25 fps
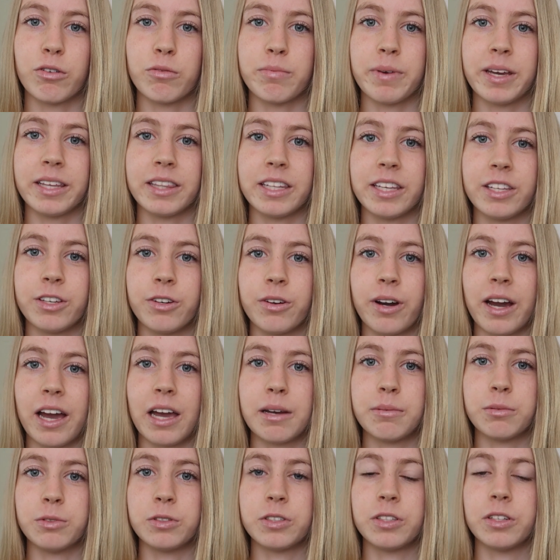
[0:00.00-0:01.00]
will mean that you're
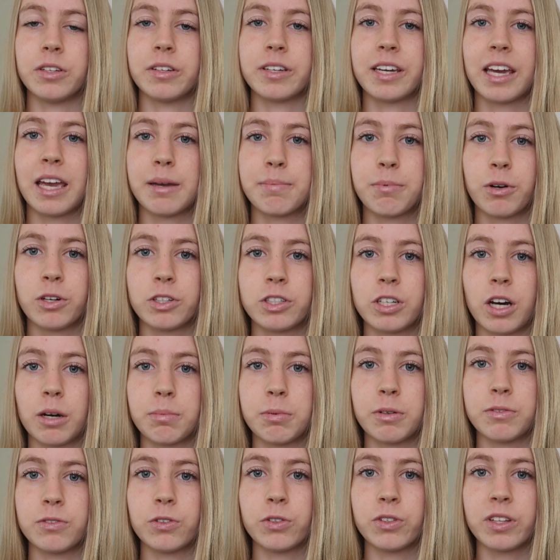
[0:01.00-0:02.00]
able to keep on top
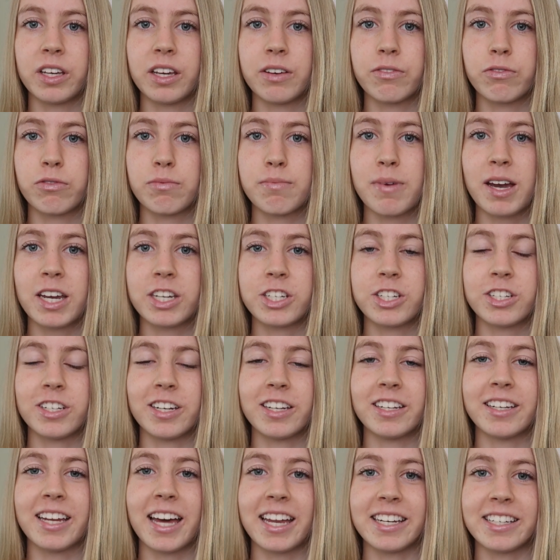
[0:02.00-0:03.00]
of all the information
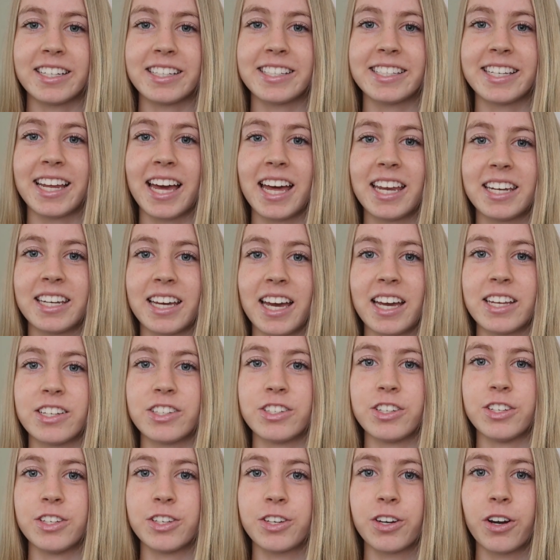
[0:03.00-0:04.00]
and understand
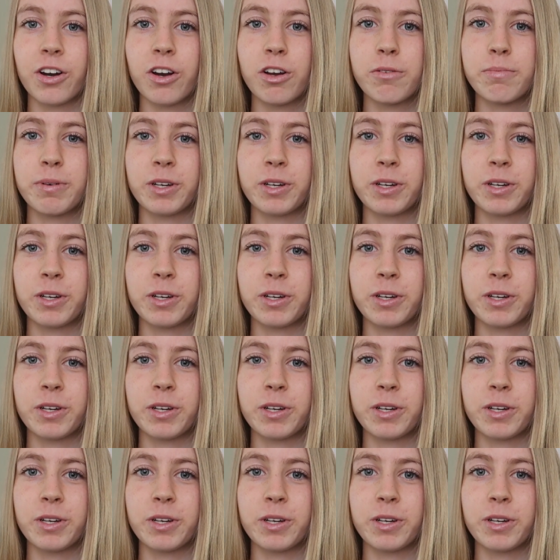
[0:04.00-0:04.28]
as you go,